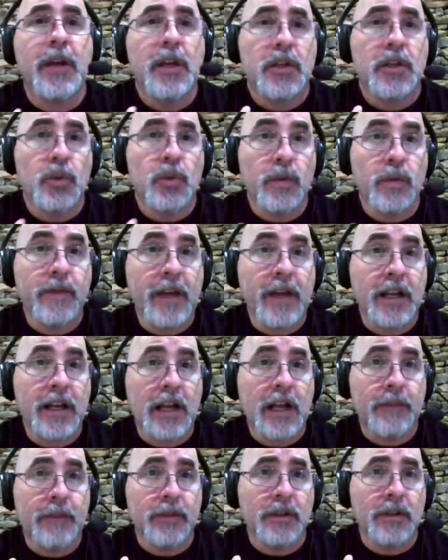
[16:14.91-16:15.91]
So we've had a
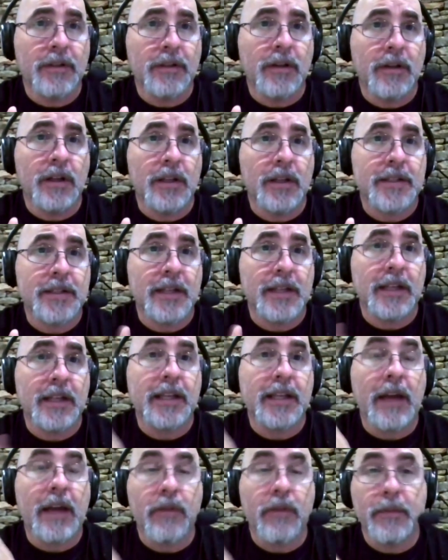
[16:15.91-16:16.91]
couple, uh, let's say,
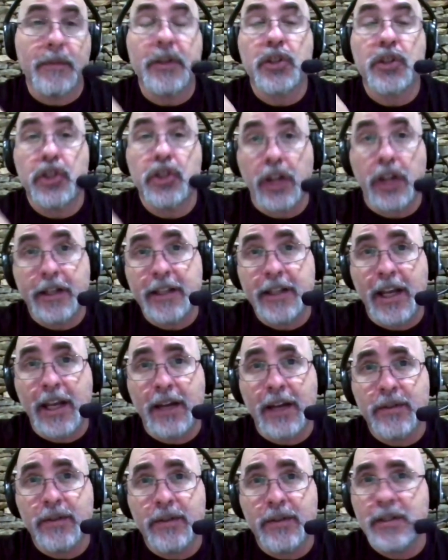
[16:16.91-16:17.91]
government
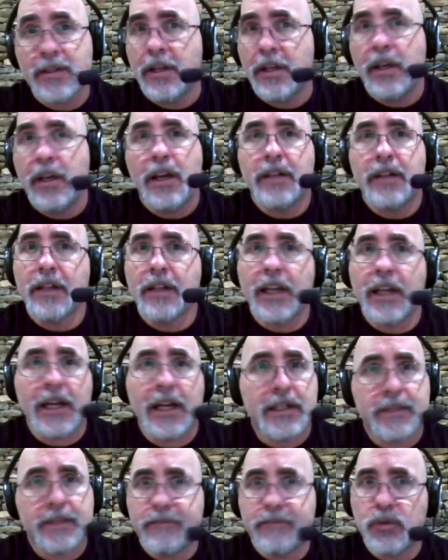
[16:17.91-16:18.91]
shutdowns in the
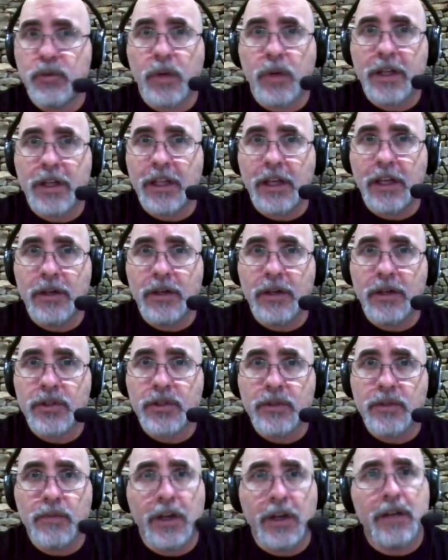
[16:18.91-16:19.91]
last 20
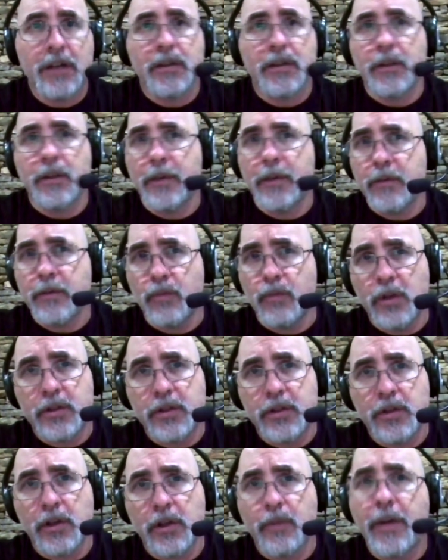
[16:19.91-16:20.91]
years, right? A little bit one
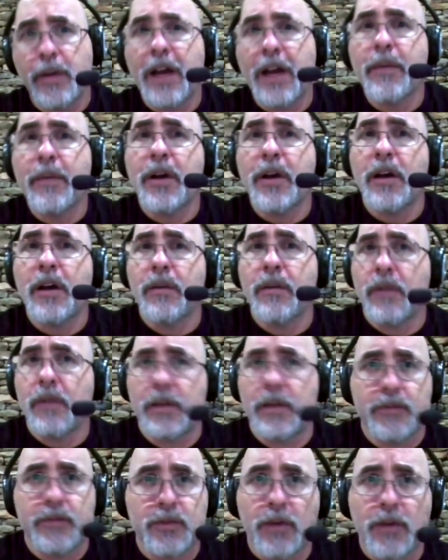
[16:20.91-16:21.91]
during Obama,
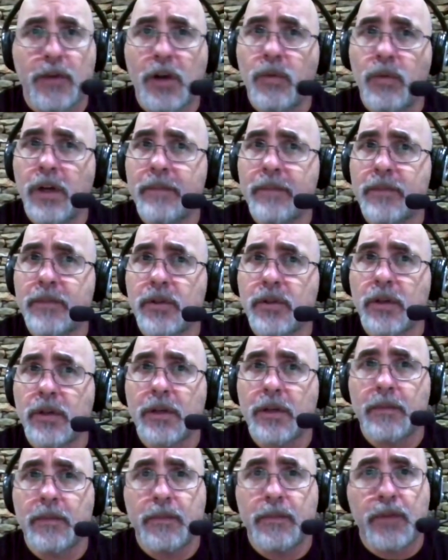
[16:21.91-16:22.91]
a small one
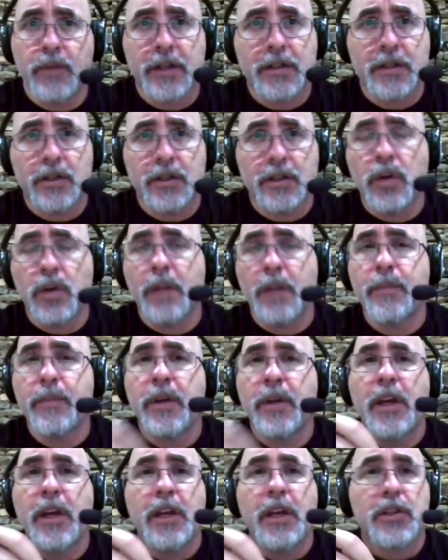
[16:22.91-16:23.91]
during President Trump.
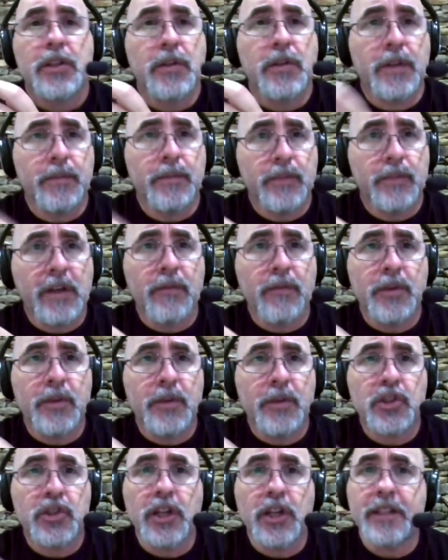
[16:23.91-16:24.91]
So the government
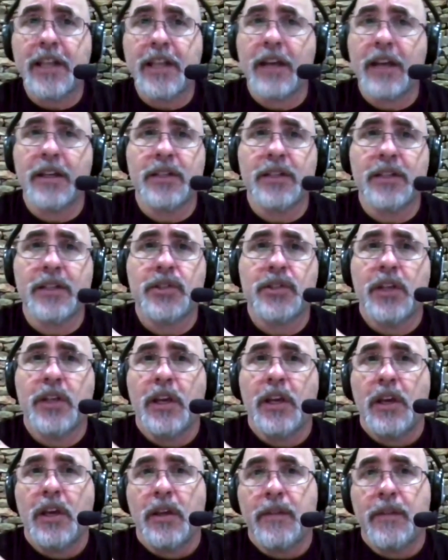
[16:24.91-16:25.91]
shutdown is
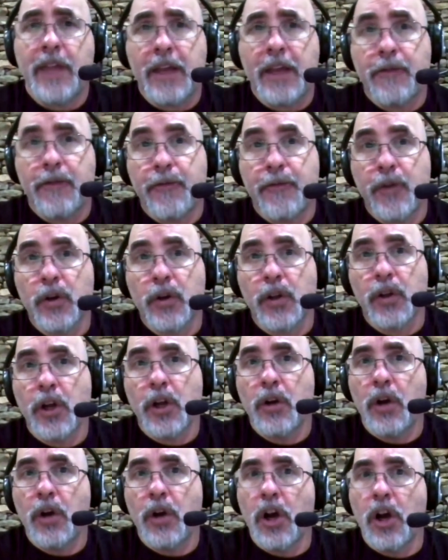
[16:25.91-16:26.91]
they
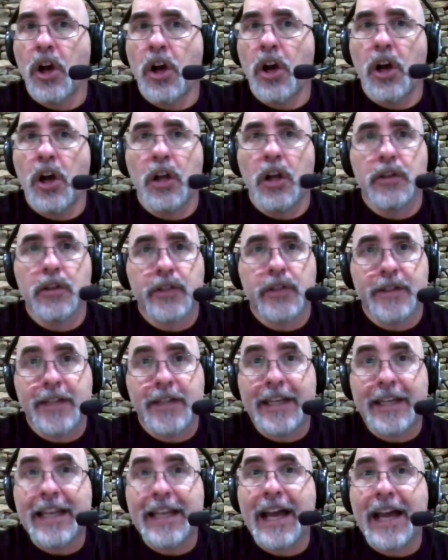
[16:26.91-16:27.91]
furlough all, let's
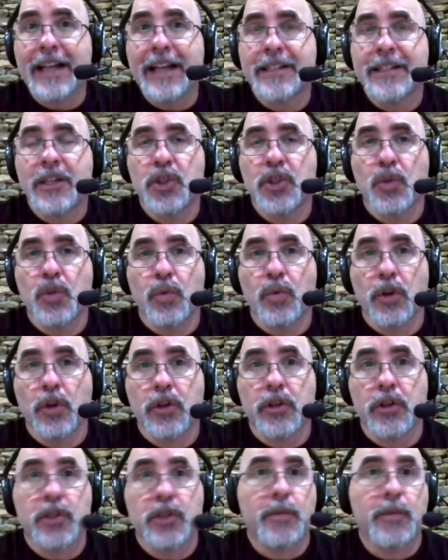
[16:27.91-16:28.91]
say, non-essential
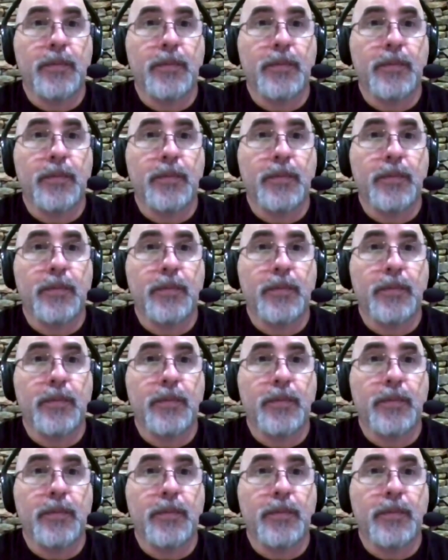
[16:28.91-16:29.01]
workers.